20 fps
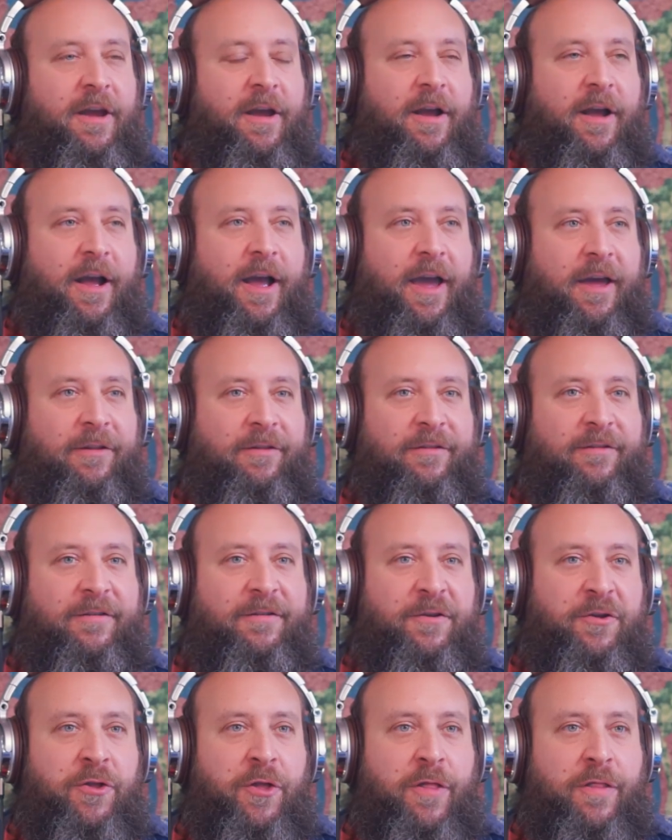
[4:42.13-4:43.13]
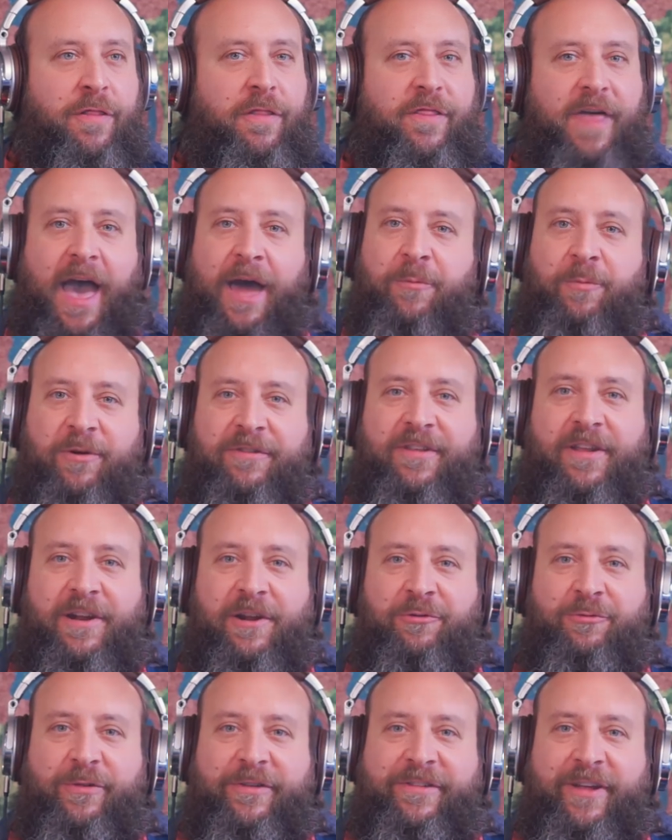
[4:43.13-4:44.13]
And that was an
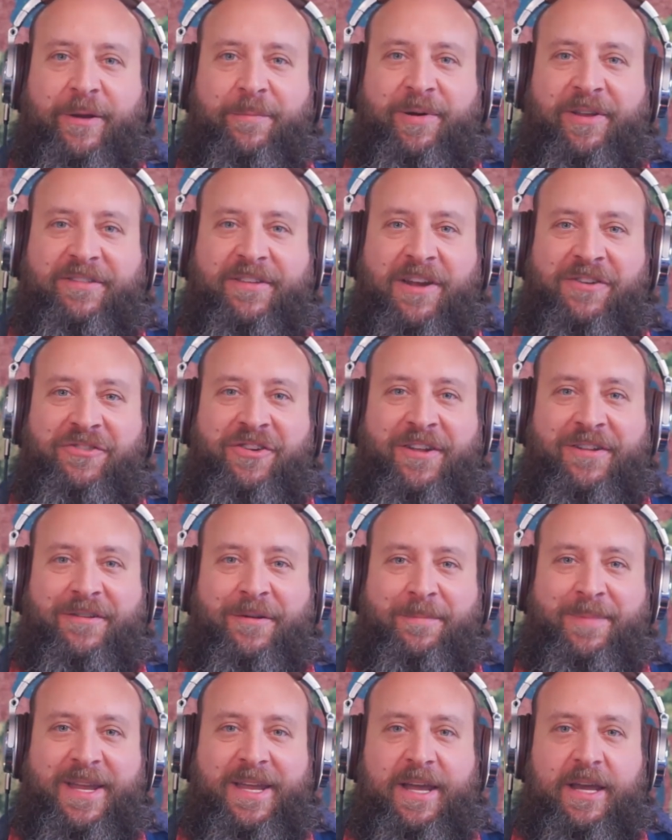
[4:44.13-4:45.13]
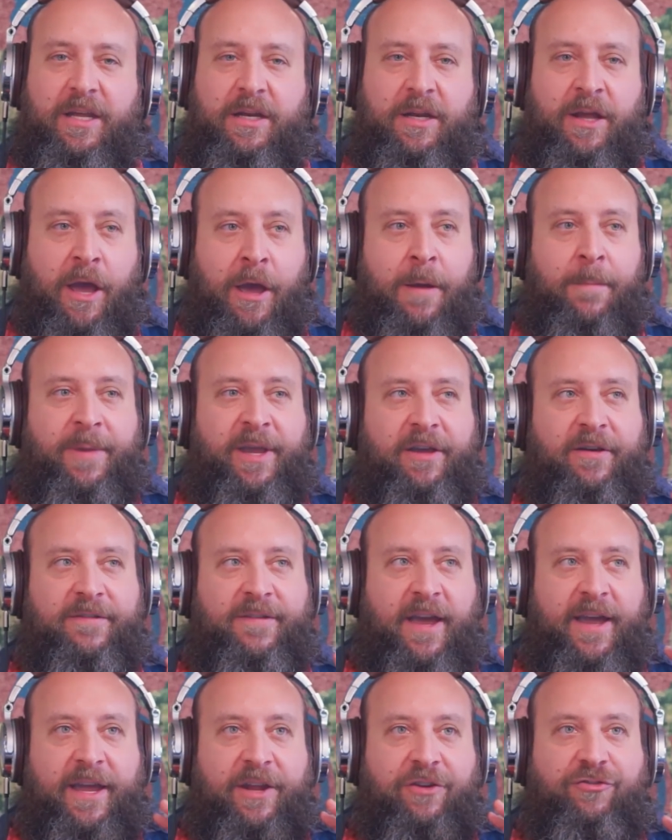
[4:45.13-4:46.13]
interesting position to be in, because
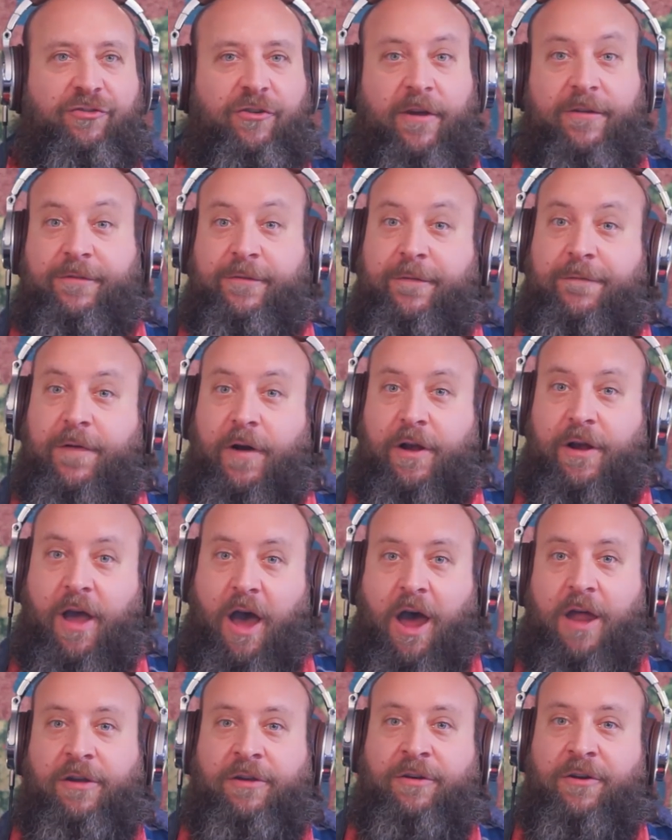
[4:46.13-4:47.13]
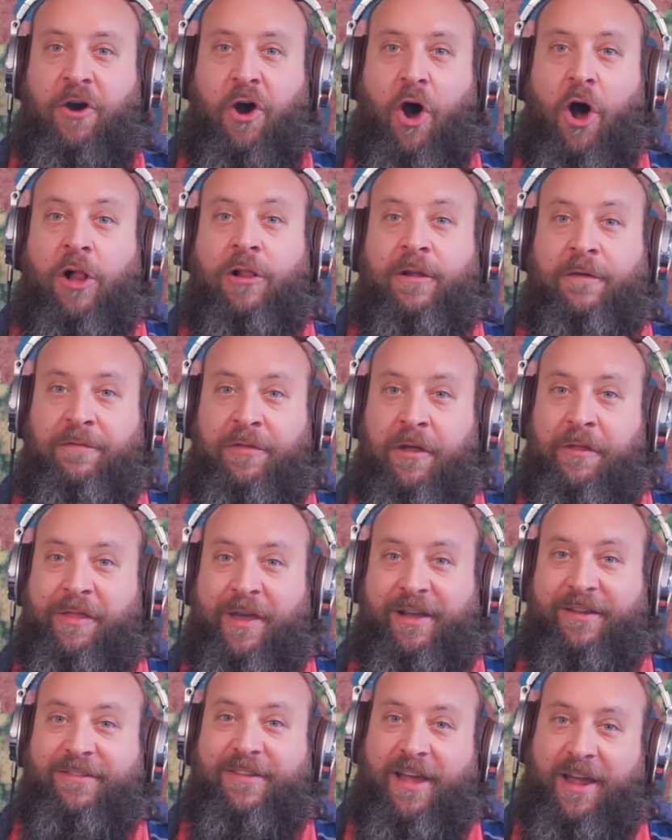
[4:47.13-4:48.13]
I had just forgotten all of the
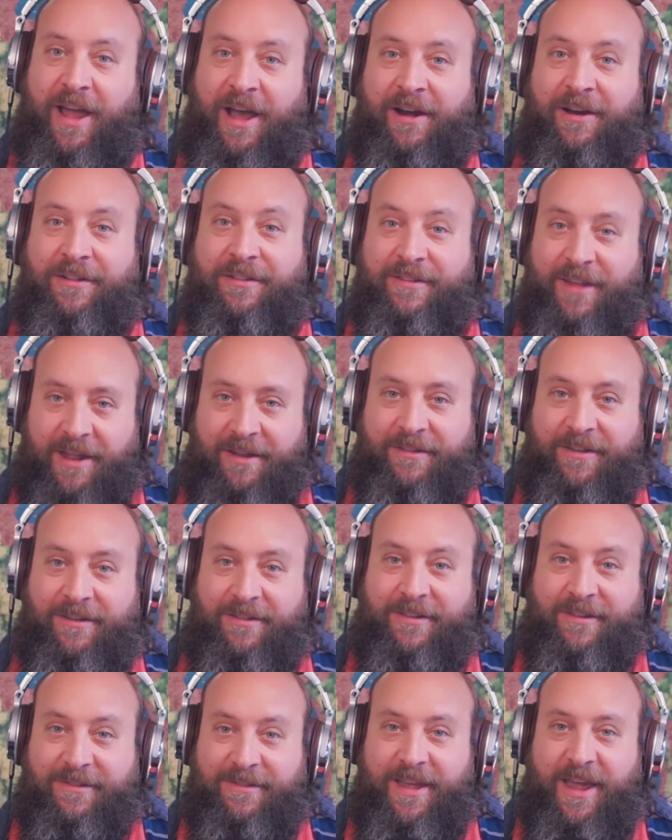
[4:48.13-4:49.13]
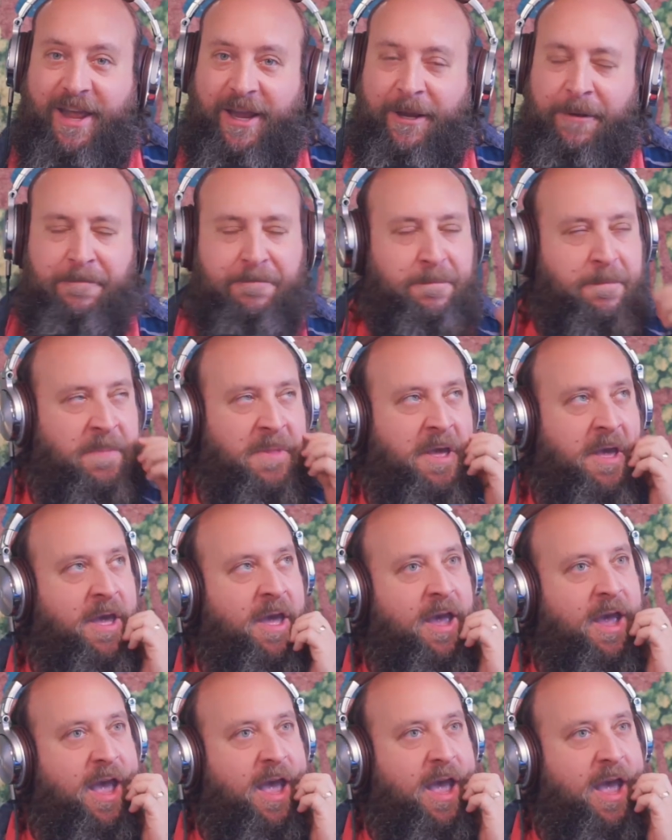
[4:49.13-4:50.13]
things I had intended to say.
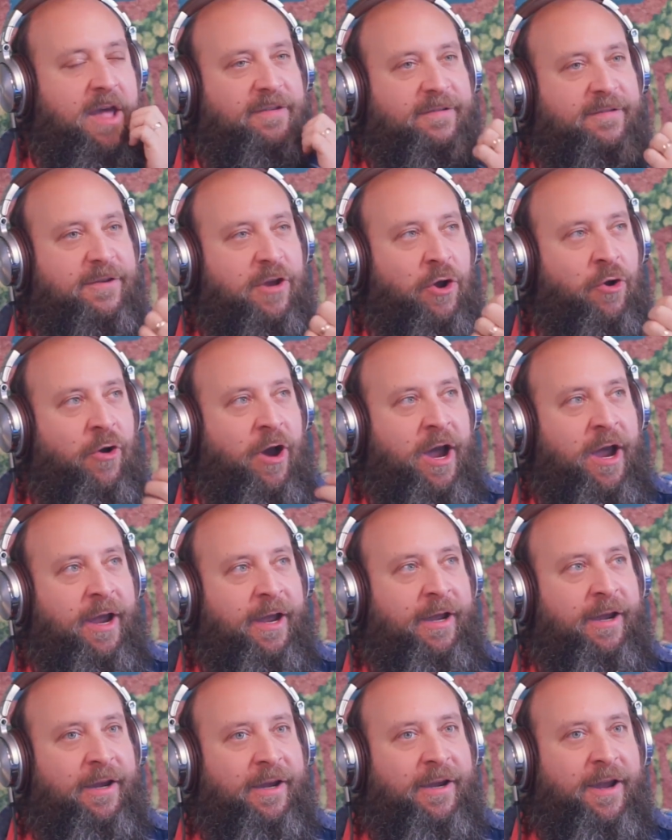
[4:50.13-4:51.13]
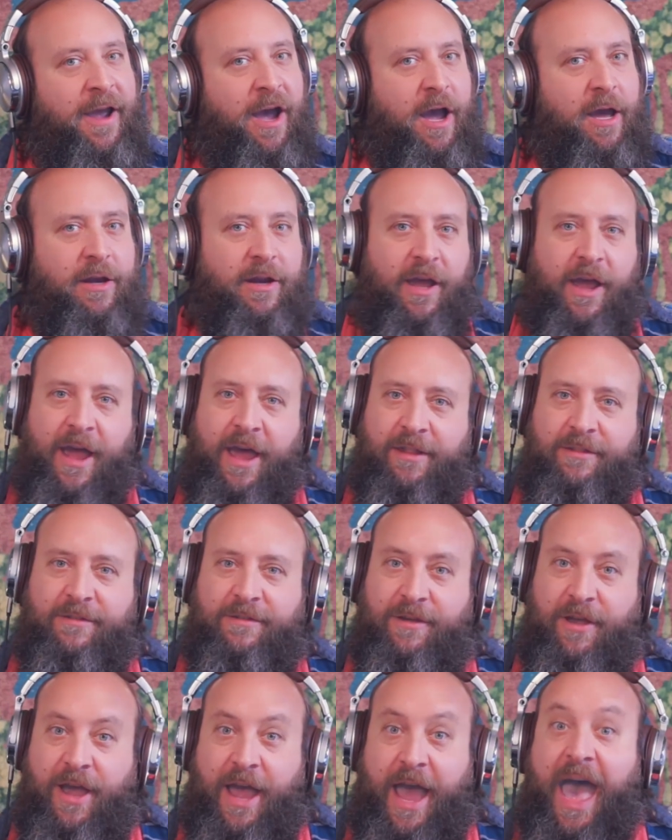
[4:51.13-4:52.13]
And so I kind of had
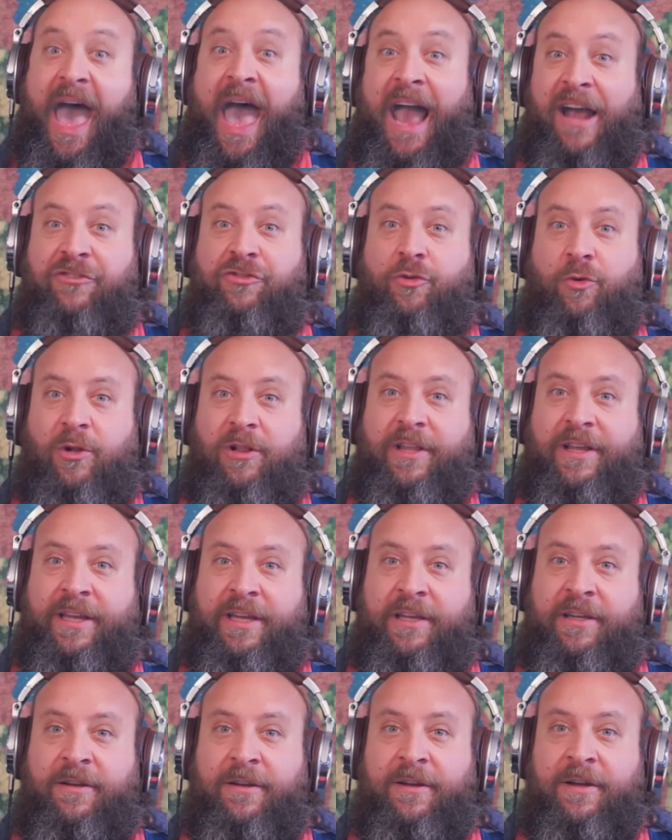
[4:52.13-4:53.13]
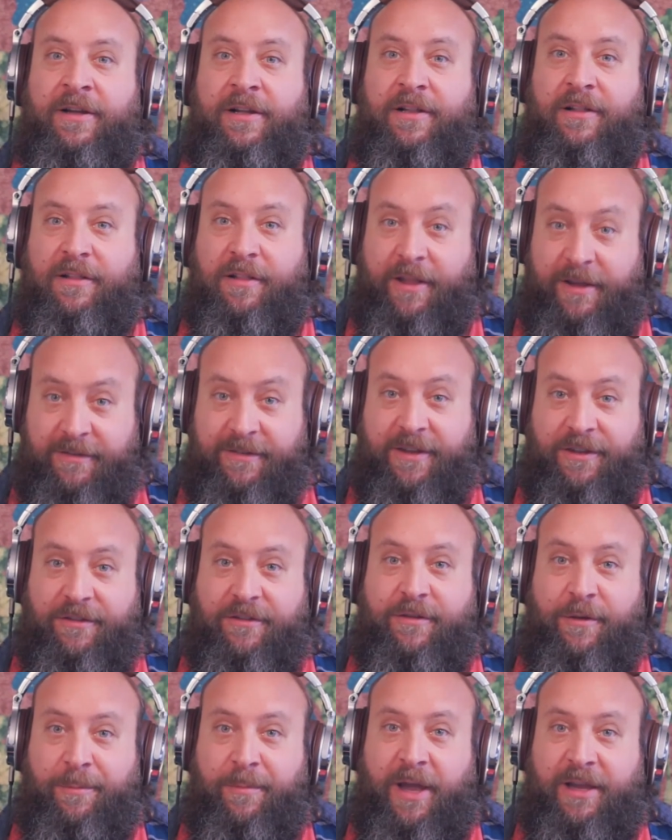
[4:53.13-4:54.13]
to actually listen
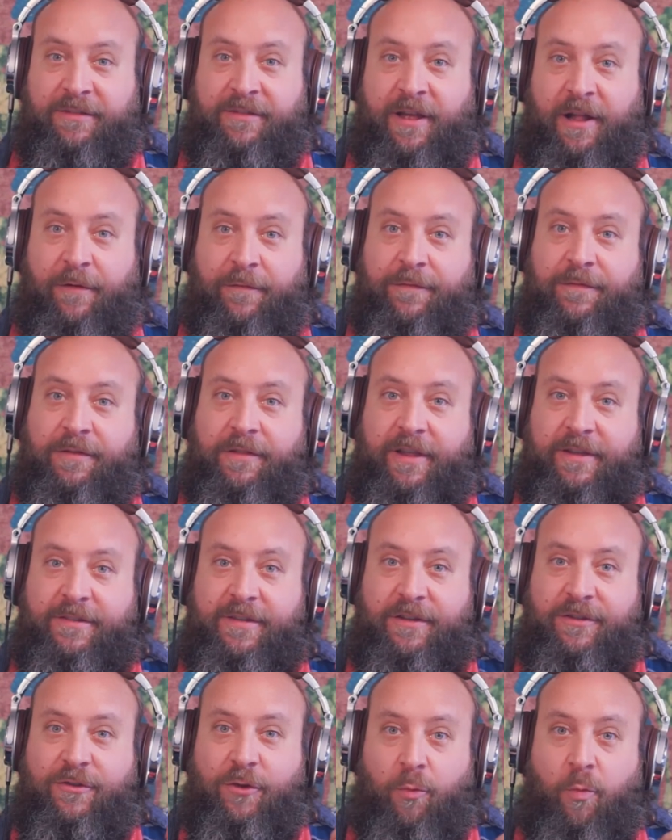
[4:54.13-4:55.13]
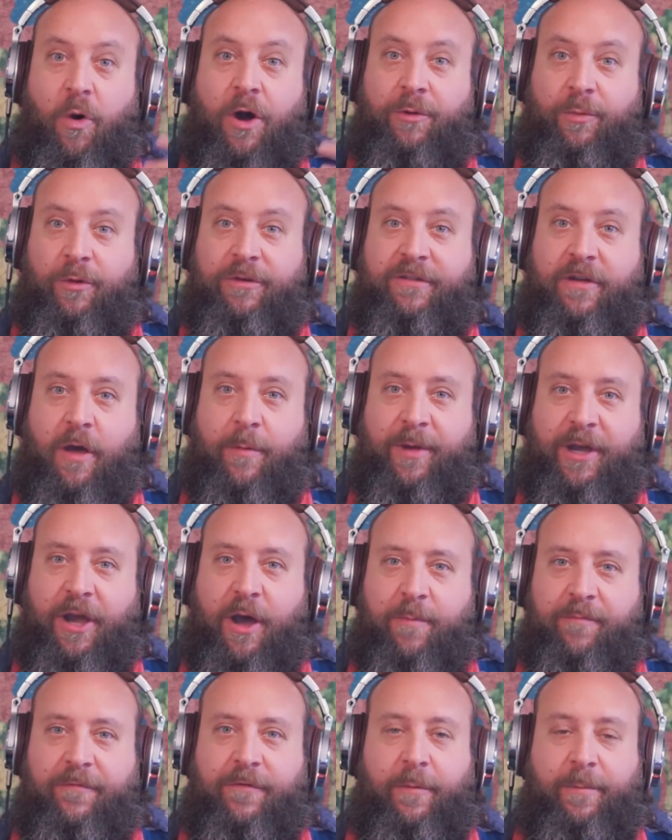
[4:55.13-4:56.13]
to myself, listen to what was coming
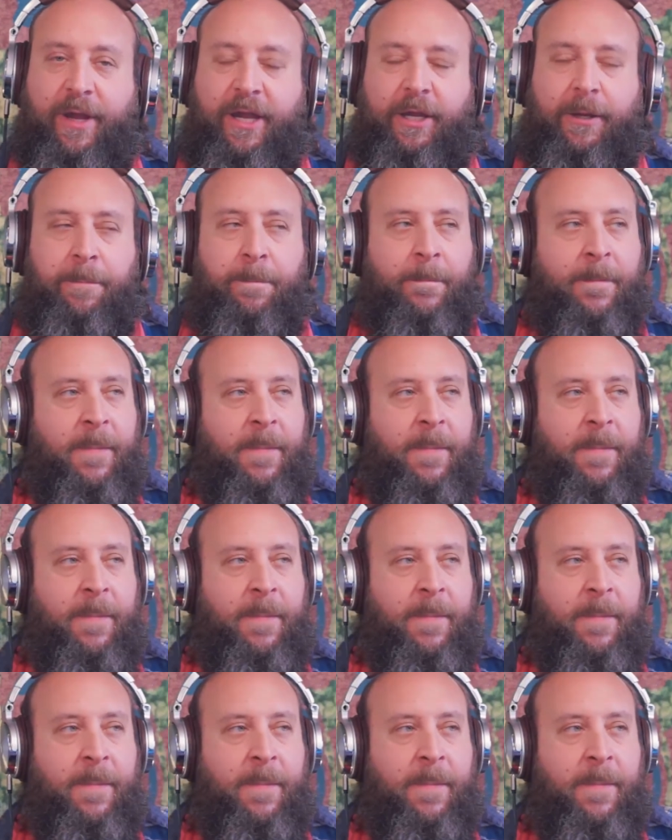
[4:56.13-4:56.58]
up for me.